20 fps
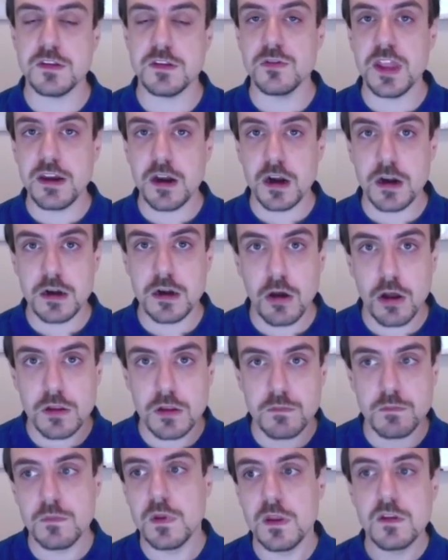So they are
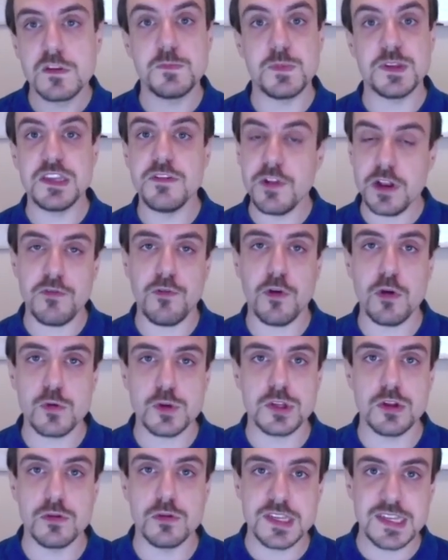not specifically
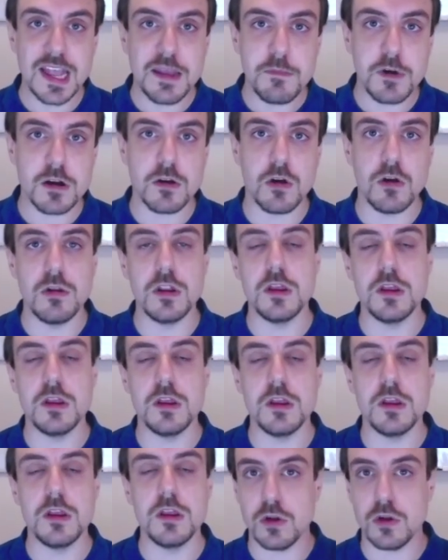focused on CyberArk only,
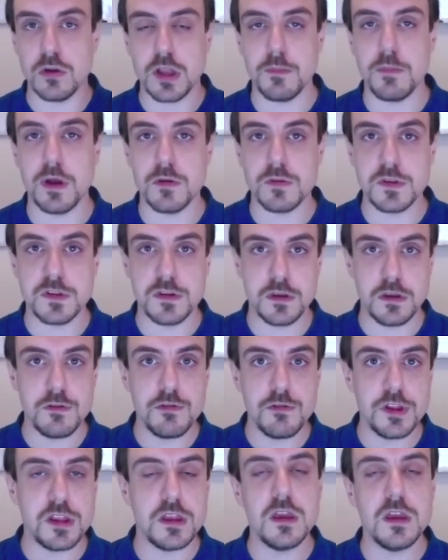but they just talk about
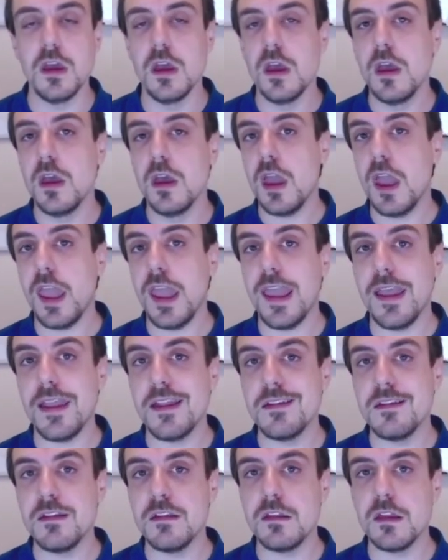security
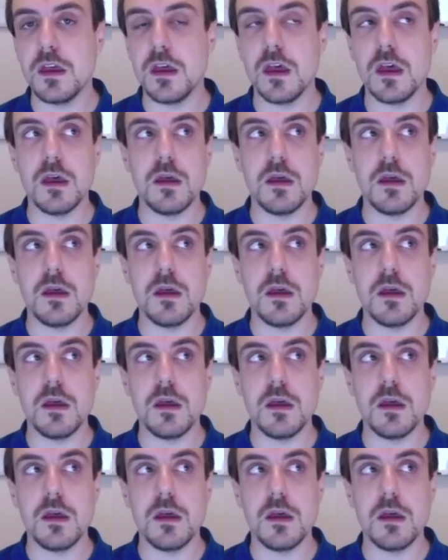and